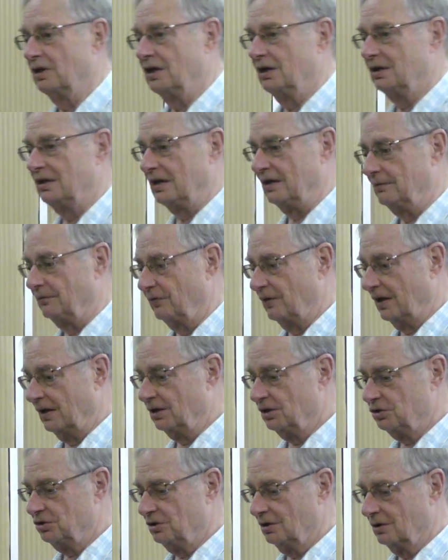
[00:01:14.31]
get at
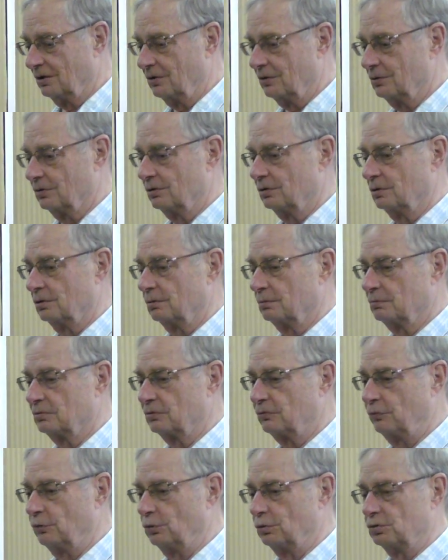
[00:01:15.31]
vanishing theorems
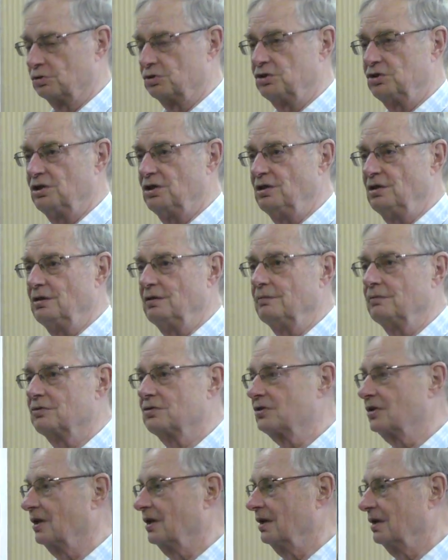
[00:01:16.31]
for
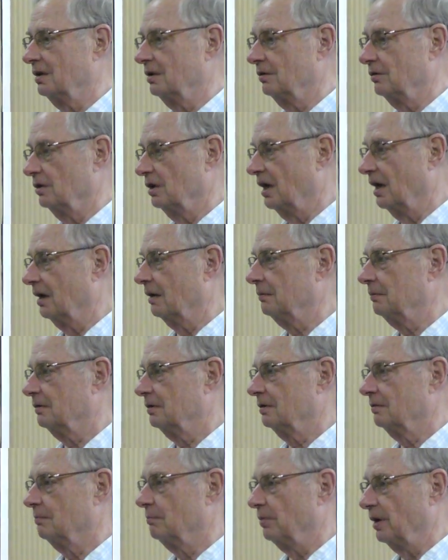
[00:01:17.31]
sheaves that are not
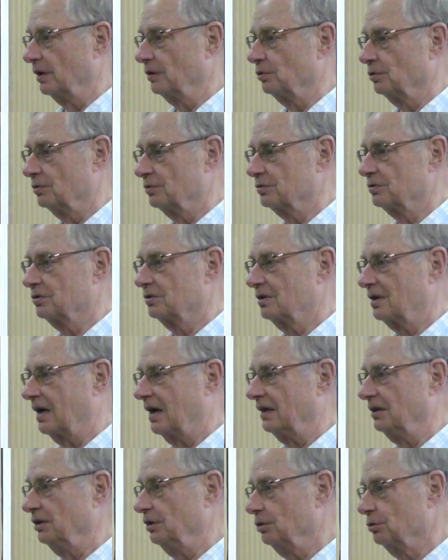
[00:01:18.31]
bundles,
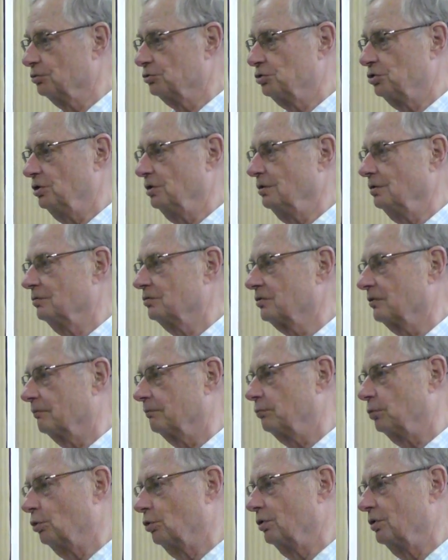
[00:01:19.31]
ideal sheaves of
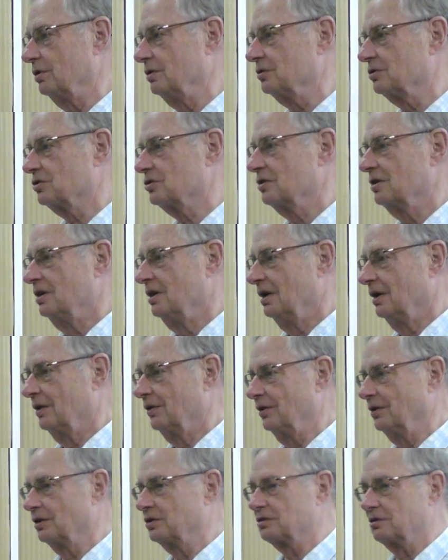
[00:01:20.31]
points,
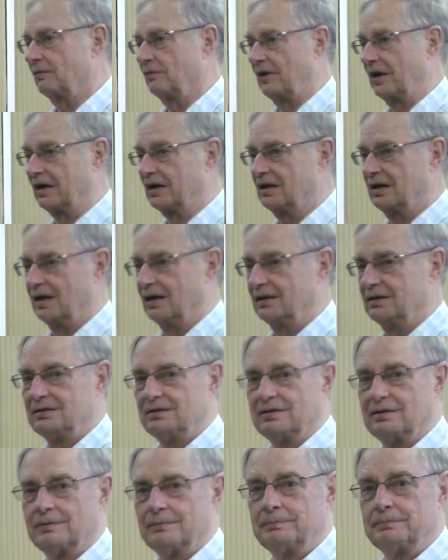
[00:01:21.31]
things of that kind.
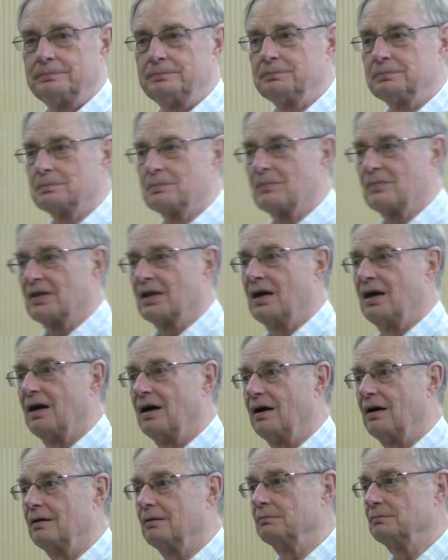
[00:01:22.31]

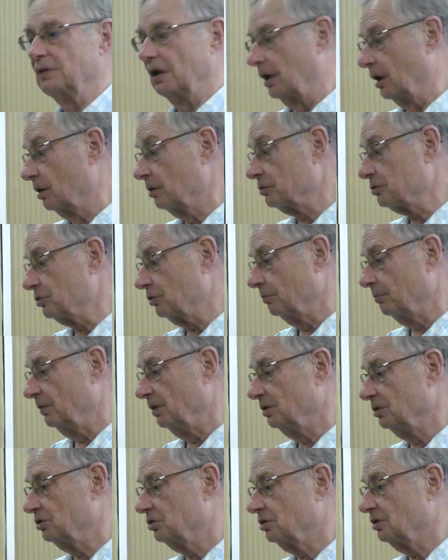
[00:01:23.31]
I also
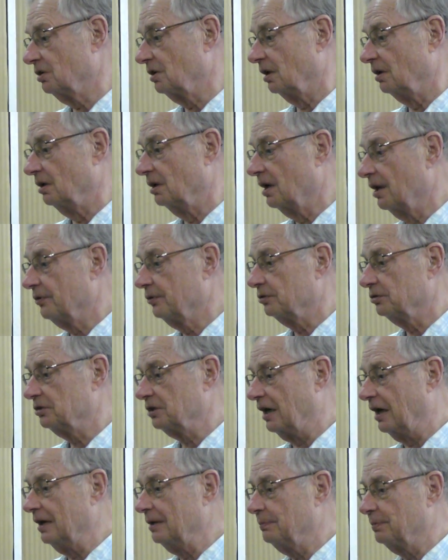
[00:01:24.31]
mentioned another
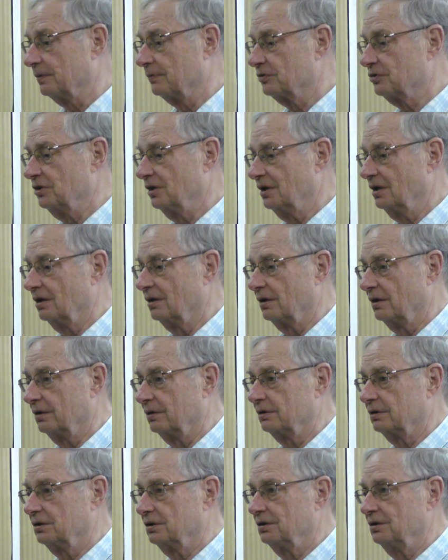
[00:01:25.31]
type of
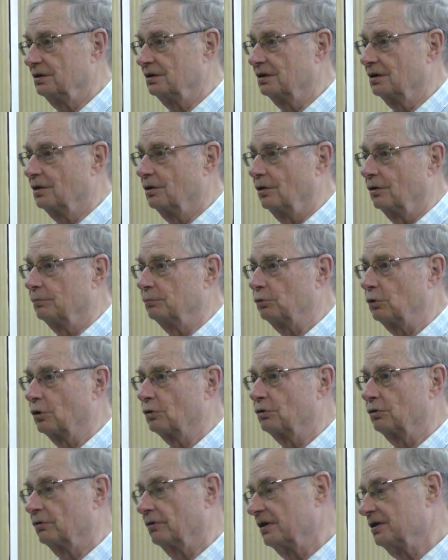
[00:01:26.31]
singularity called
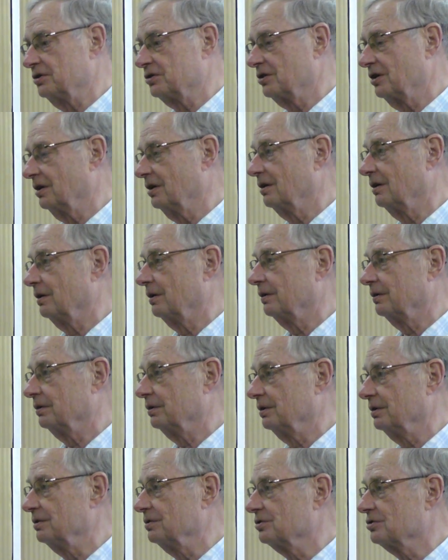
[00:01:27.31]
Poincare
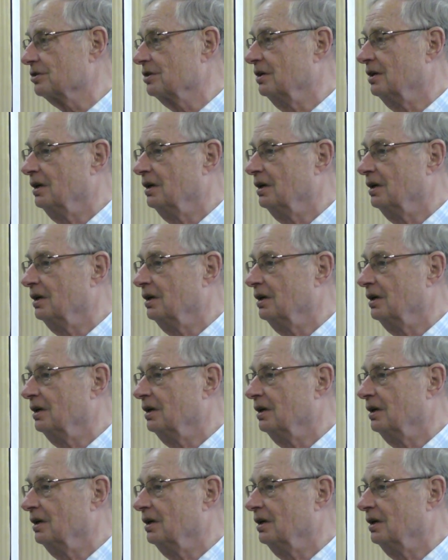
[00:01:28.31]
singularities,